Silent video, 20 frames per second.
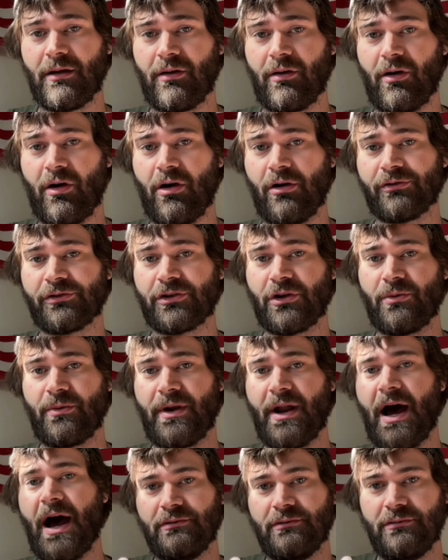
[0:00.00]
also
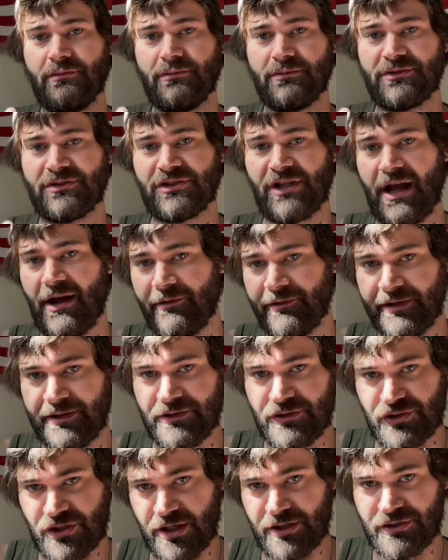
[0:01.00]
not sounding
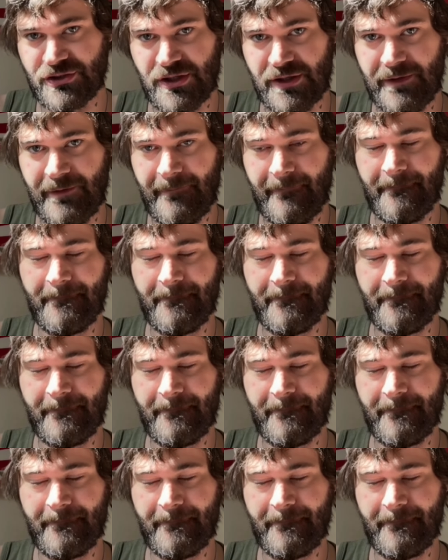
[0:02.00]
judgy.